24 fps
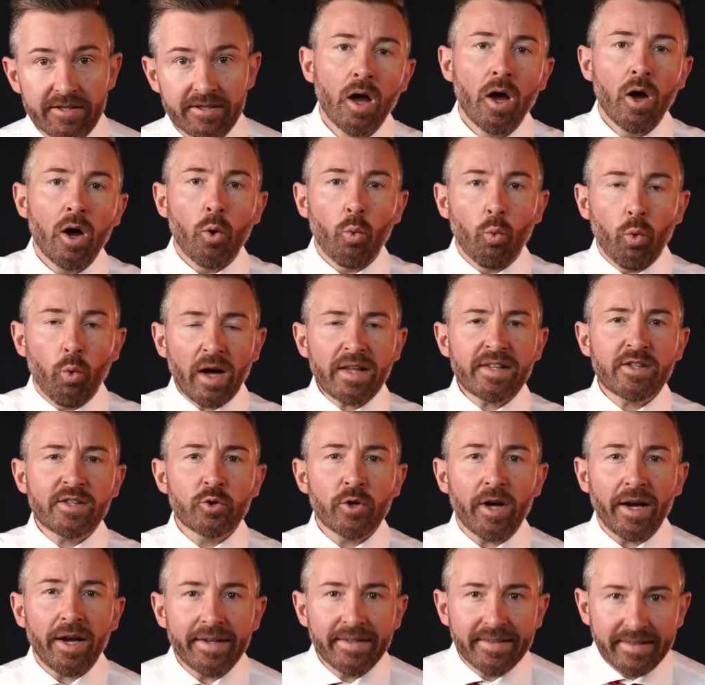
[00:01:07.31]
Once you
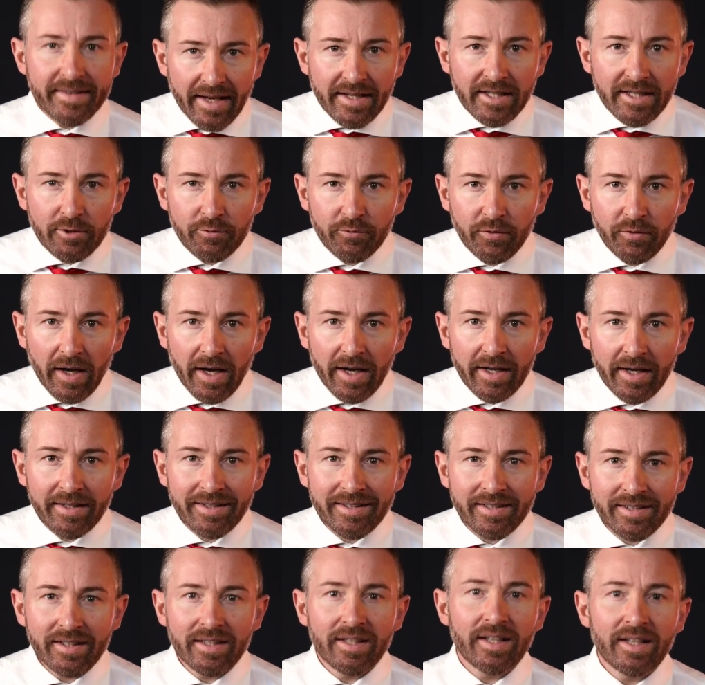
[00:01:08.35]
identified
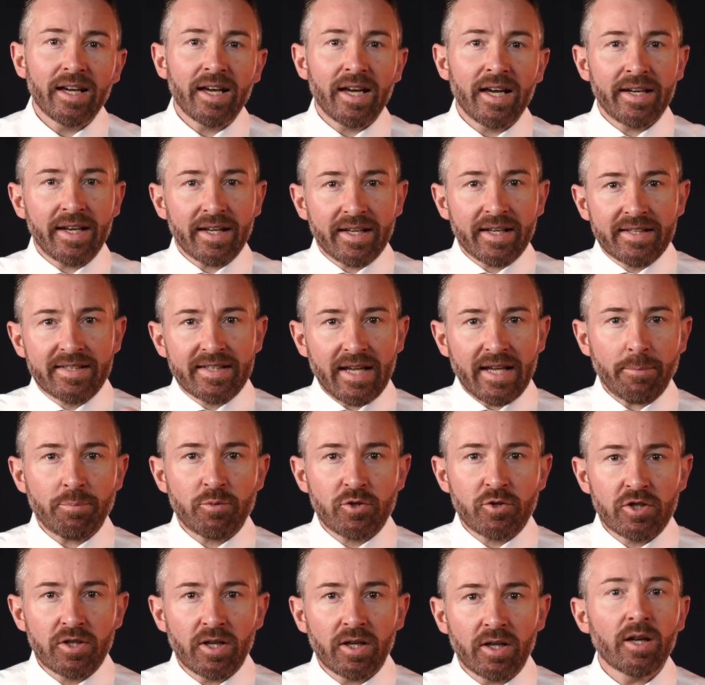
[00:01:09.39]
an
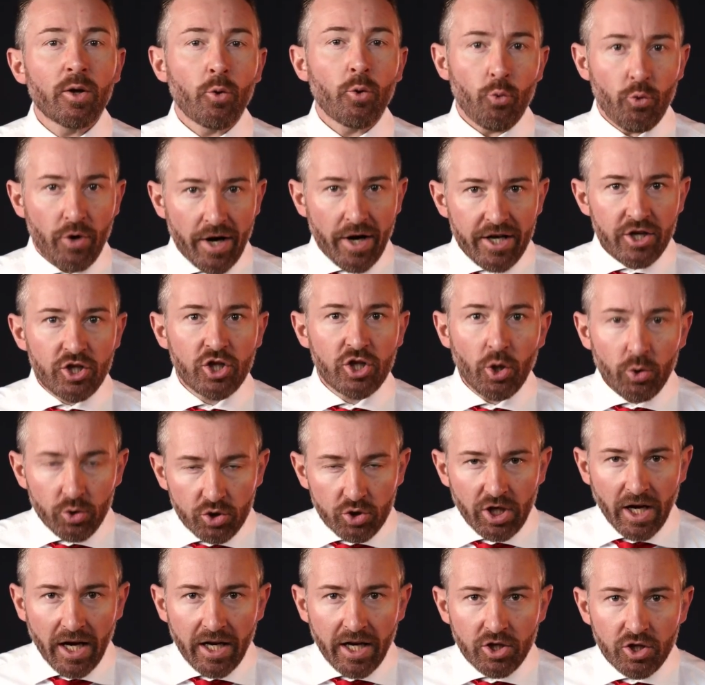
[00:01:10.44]
exceptional ratio
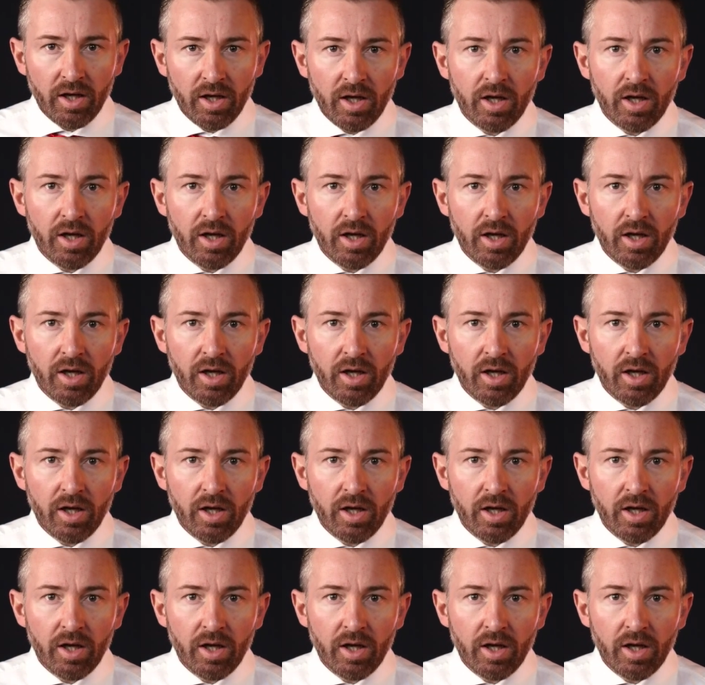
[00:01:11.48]
change,